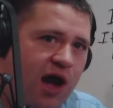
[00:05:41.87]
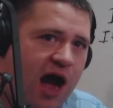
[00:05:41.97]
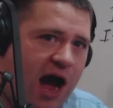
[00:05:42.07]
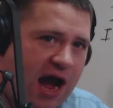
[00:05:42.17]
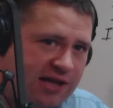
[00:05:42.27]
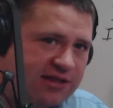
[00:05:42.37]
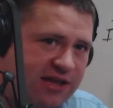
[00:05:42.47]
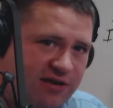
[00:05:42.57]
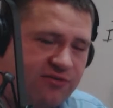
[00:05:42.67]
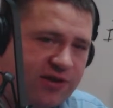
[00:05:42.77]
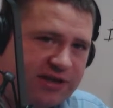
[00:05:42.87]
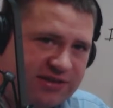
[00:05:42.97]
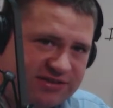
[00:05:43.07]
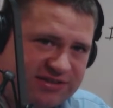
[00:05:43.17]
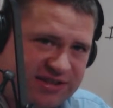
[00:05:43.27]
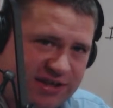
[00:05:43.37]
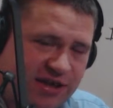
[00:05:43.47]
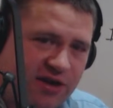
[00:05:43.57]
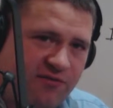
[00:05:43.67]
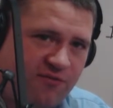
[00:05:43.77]
I live in the city
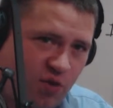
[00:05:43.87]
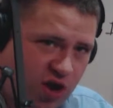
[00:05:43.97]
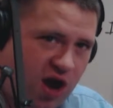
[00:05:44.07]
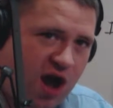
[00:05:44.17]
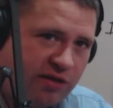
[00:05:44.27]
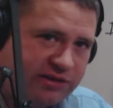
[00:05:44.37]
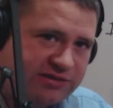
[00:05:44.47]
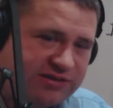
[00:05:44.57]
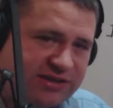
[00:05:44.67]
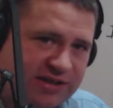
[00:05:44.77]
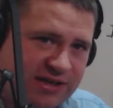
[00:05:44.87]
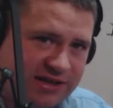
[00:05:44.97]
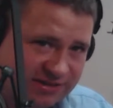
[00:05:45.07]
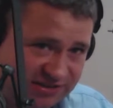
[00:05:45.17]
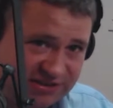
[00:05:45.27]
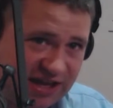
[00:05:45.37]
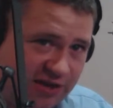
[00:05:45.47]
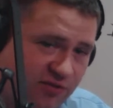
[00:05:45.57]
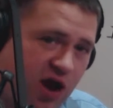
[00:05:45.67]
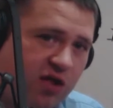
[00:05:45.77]
of Fort Collins in the state
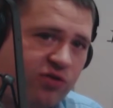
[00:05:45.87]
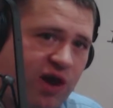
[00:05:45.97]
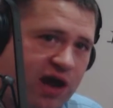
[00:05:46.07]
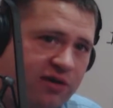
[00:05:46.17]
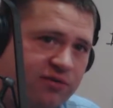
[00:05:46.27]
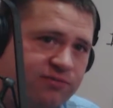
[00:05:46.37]
of Colorado.